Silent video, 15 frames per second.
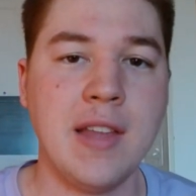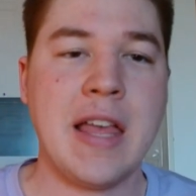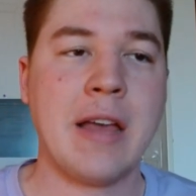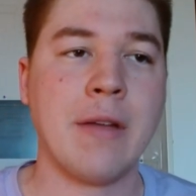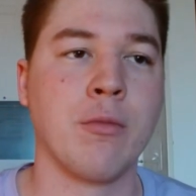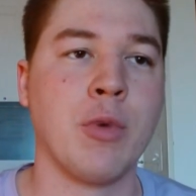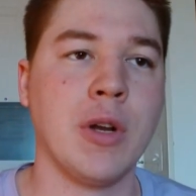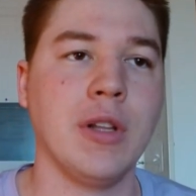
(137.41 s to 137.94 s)

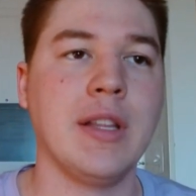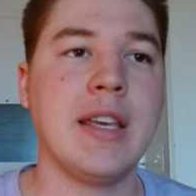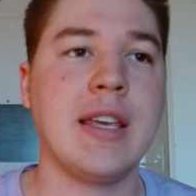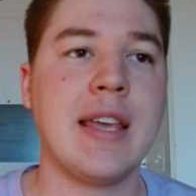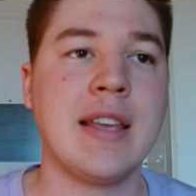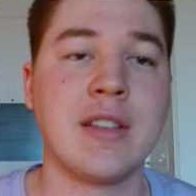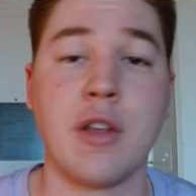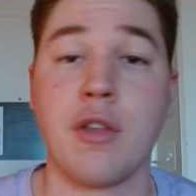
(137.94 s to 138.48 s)
that
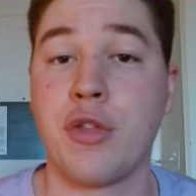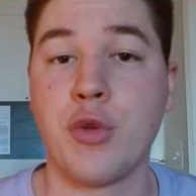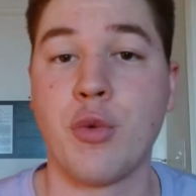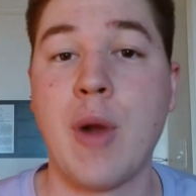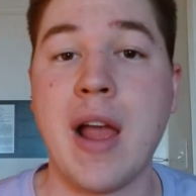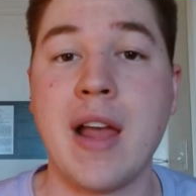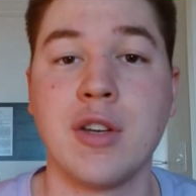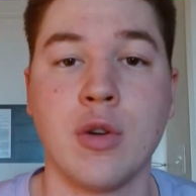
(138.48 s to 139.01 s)
really is a
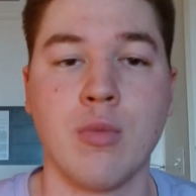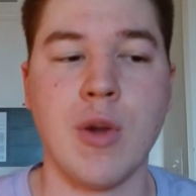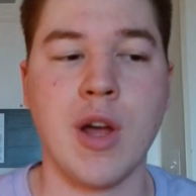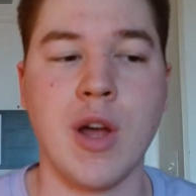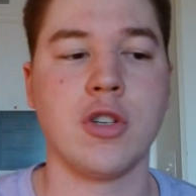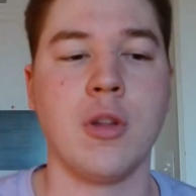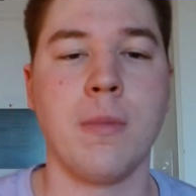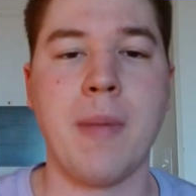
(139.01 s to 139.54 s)
threat to
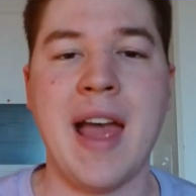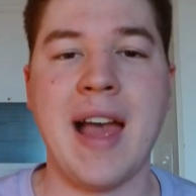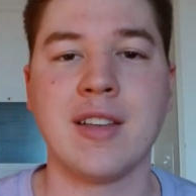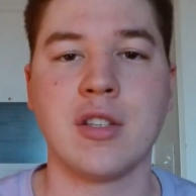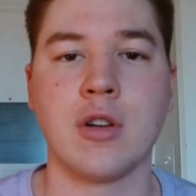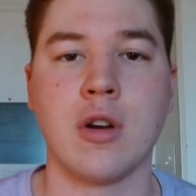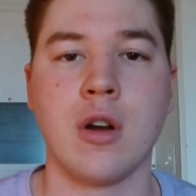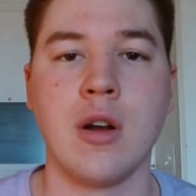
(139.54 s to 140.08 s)
rush the
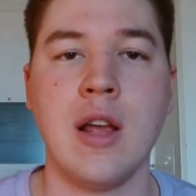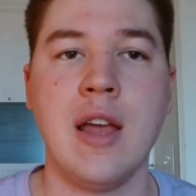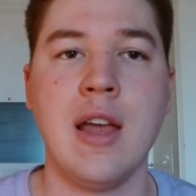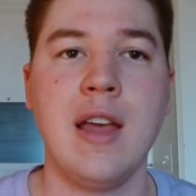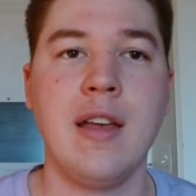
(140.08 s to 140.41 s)
passer.